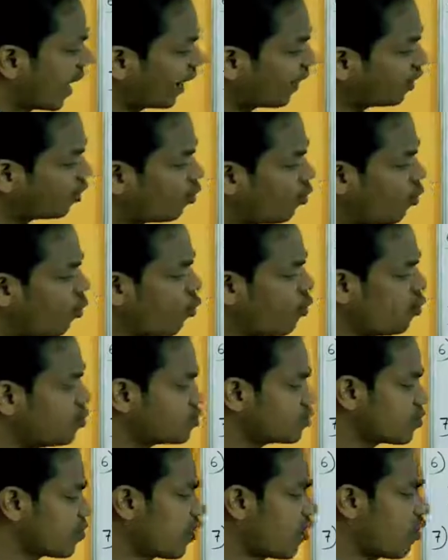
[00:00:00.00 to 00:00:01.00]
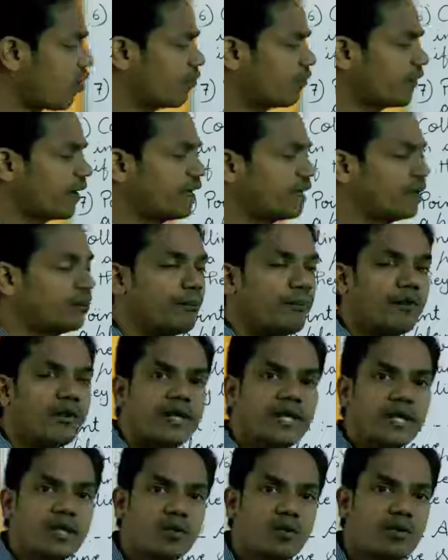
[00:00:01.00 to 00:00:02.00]
and goes off in a
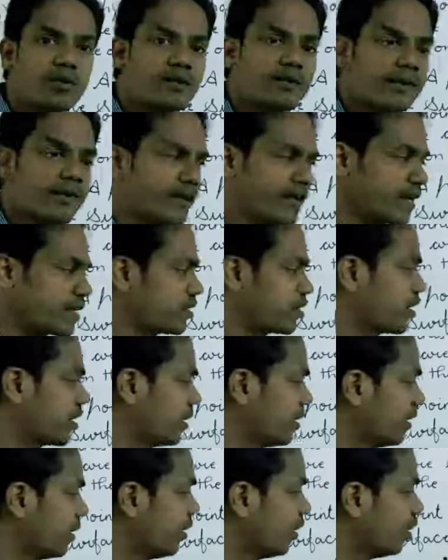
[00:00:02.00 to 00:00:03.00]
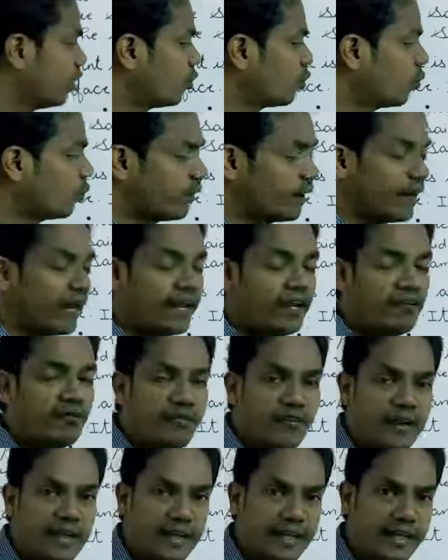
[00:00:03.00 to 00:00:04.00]
particular direction to
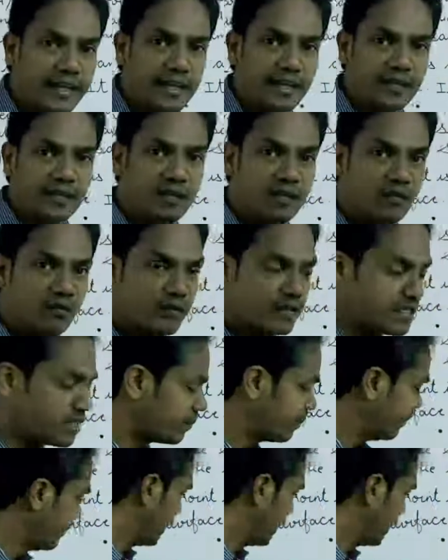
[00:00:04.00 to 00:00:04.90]
infinity, which